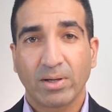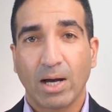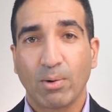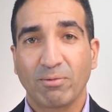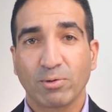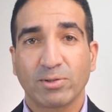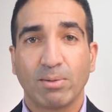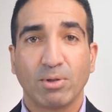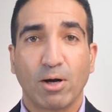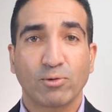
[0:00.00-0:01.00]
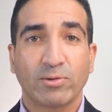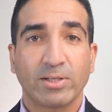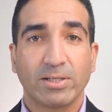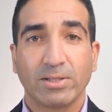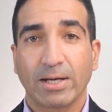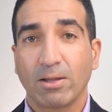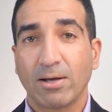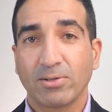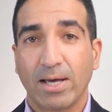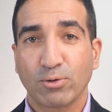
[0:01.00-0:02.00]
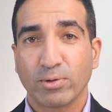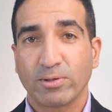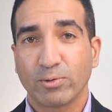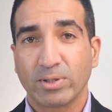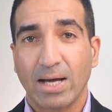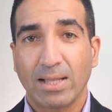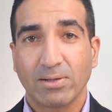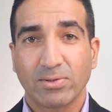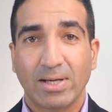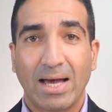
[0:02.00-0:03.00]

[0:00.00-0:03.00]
However, some large cities like Los Angeles or Dallas